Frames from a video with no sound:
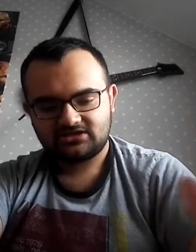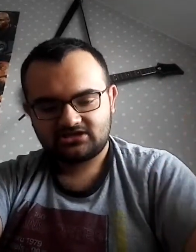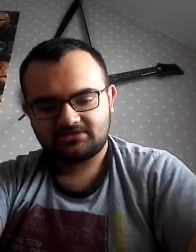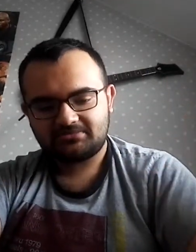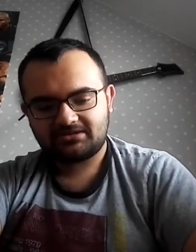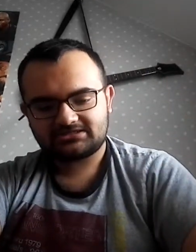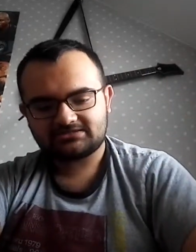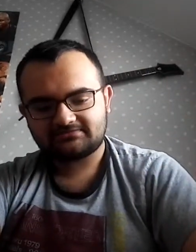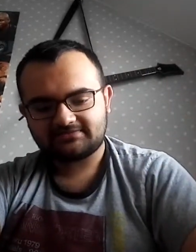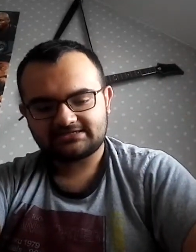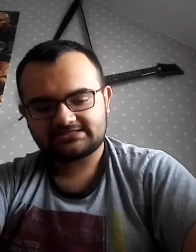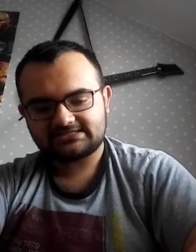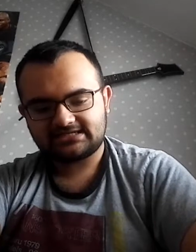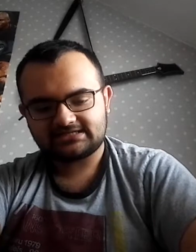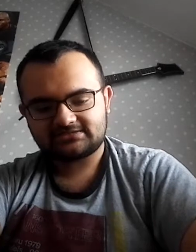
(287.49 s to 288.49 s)
Nobody has the right to
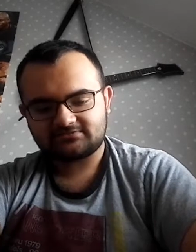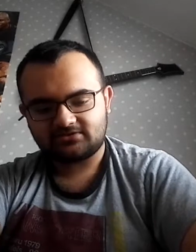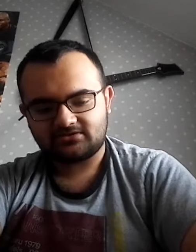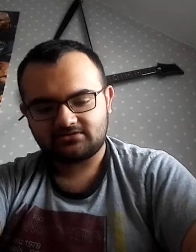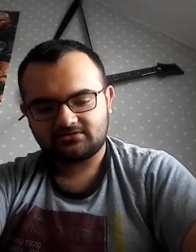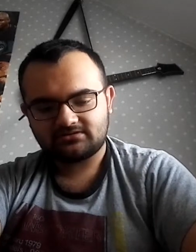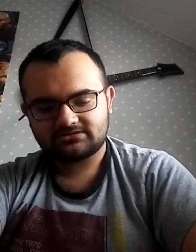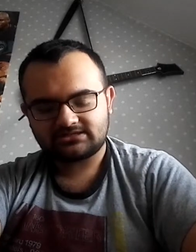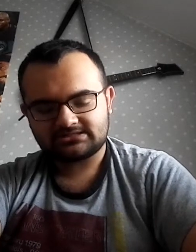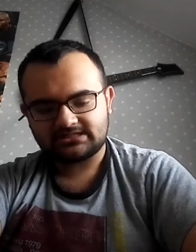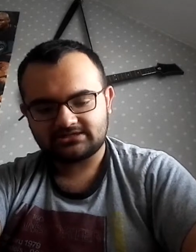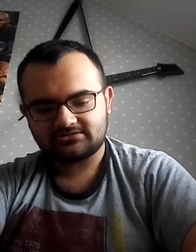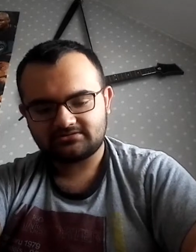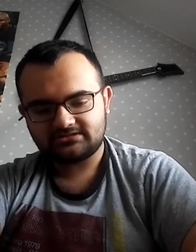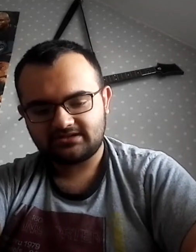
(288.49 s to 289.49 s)
say that's wrong, to
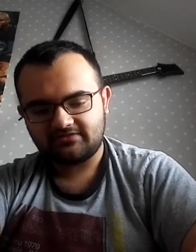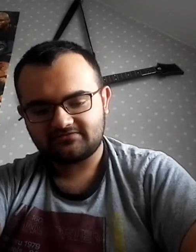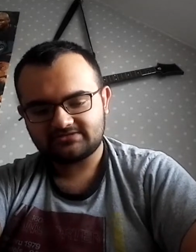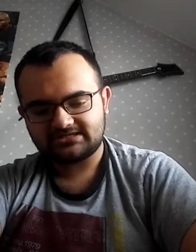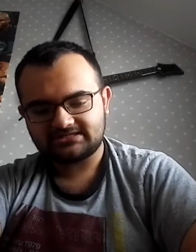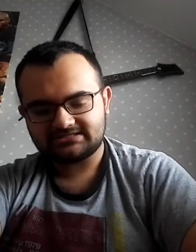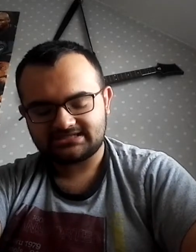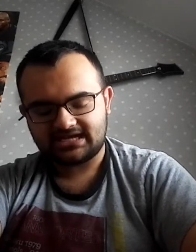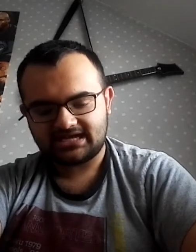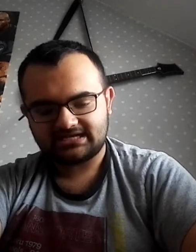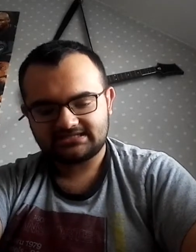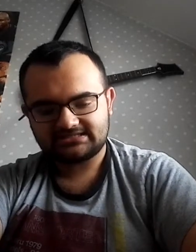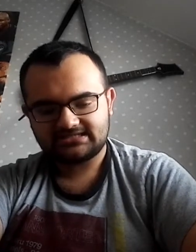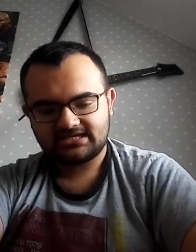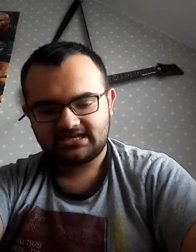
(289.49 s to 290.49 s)
decide who lives and
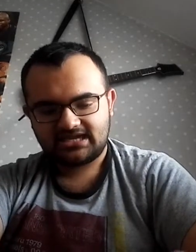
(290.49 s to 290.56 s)
dies,